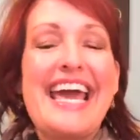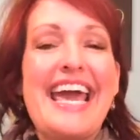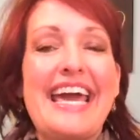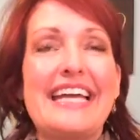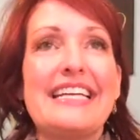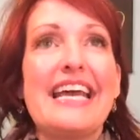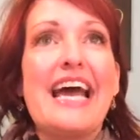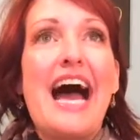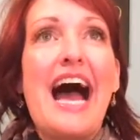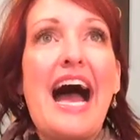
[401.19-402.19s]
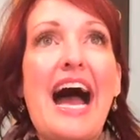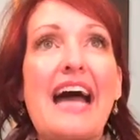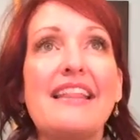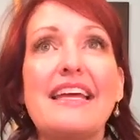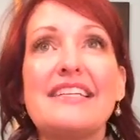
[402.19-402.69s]
And
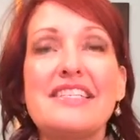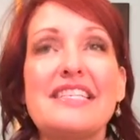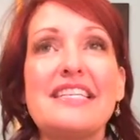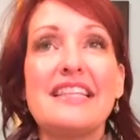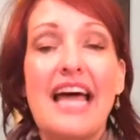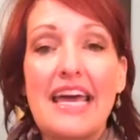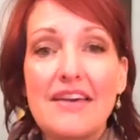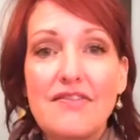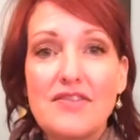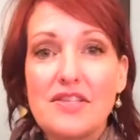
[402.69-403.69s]
I like just in life,